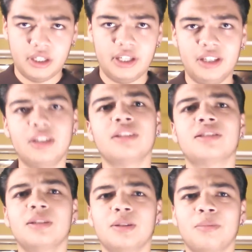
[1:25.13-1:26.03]
And
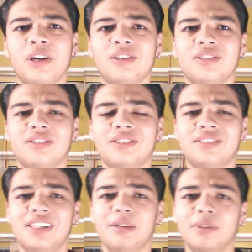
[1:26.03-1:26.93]
it's about as
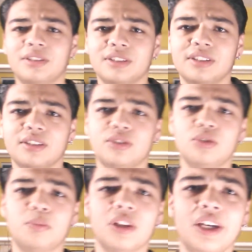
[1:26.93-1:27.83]
same as a
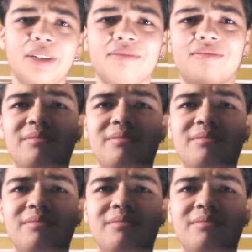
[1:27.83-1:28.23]
super light.